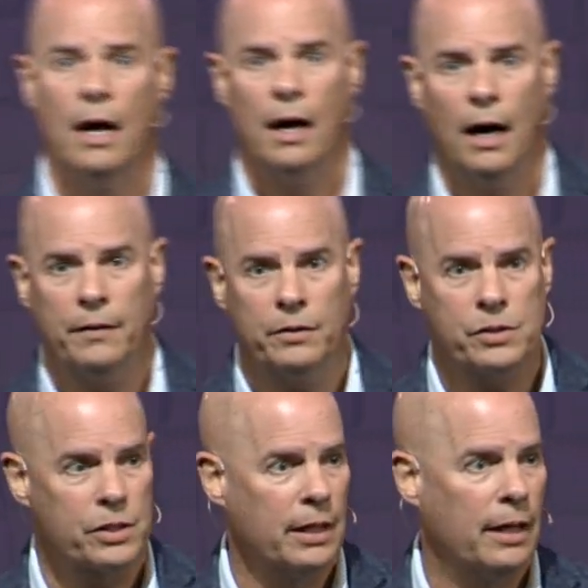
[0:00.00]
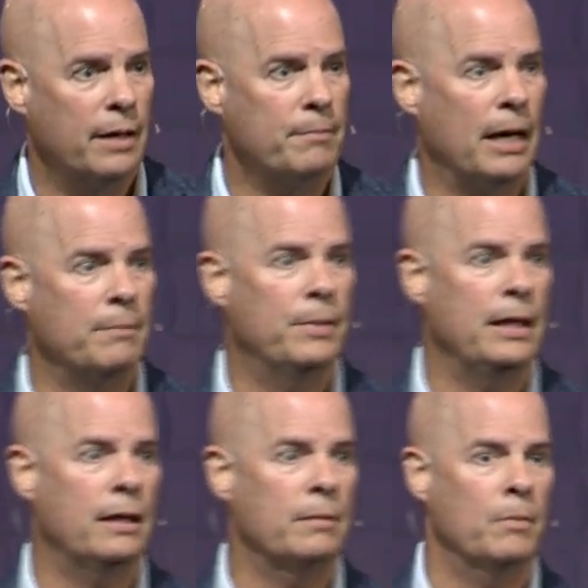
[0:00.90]
Others, it might be
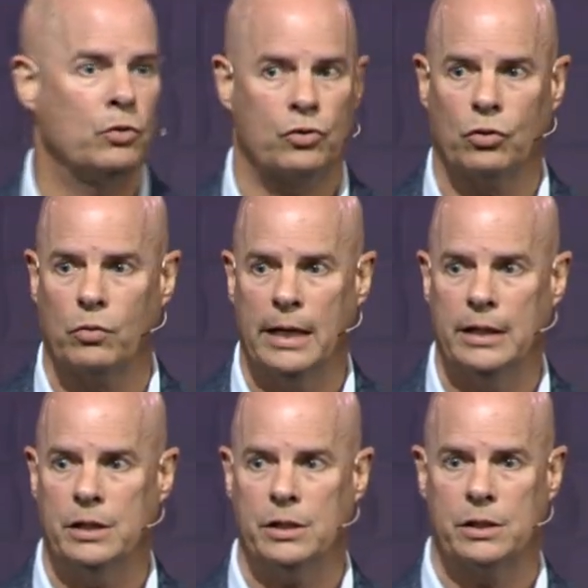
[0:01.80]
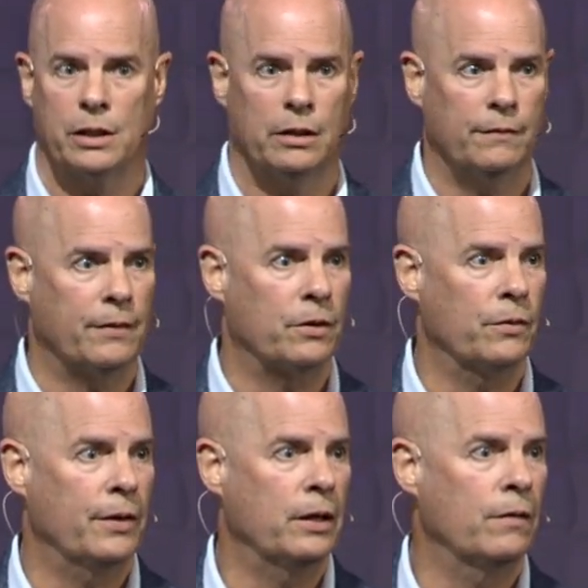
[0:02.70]
the most courageous, difficult
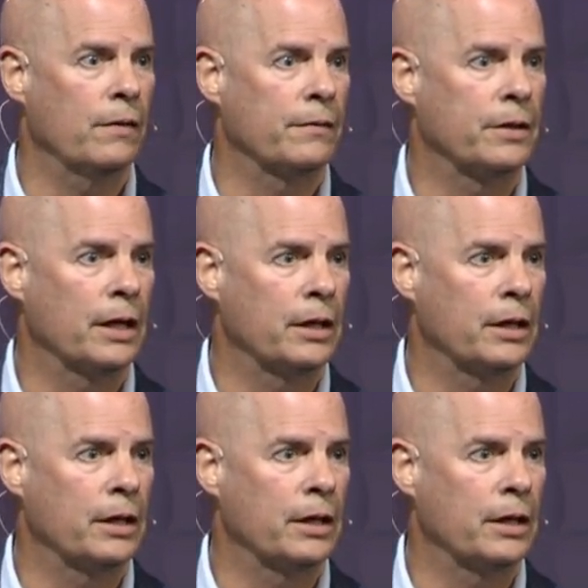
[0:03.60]
thing you've ever done in